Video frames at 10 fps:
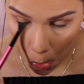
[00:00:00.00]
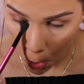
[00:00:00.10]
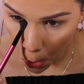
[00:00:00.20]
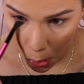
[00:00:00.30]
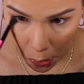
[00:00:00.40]

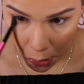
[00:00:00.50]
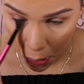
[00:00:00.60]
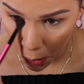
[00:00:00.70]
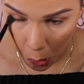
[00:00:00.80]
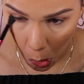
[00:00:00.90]
run
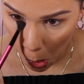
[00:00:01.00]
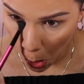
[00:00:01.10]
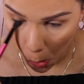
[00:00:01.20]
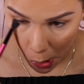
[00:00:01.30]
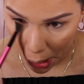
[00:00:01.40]
it on the
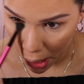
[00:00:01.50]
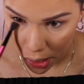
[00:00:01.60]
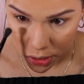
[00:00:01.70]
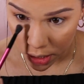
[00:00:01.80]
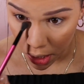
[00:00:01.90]
lower
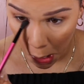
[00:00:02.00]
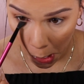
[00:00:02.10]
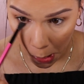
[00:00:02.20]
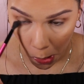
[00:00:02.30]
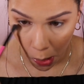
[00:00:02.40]
lash
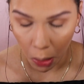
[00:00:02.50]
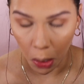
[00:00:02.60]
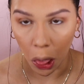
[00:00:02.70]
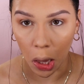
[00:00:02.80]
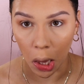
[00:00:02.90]
line.
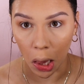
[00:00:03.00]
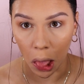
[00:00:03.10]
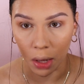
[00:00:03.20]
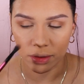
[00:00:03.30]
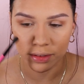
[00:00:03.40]

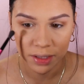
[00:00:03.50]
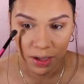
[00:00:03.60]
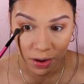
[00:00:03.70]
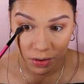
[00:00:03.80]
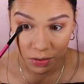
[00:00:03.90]
Run
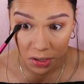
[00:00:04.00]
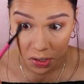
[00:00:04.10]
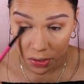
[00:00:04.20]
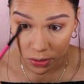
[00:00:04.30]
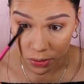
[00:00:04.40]

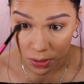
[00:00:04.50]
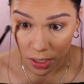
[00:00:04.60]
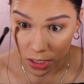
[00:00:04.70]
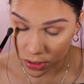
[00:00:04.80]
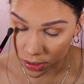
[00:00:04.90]
it on the lower
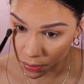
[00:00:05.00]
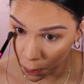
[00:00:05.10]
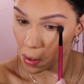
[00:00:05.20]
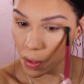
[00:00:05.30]
lash line.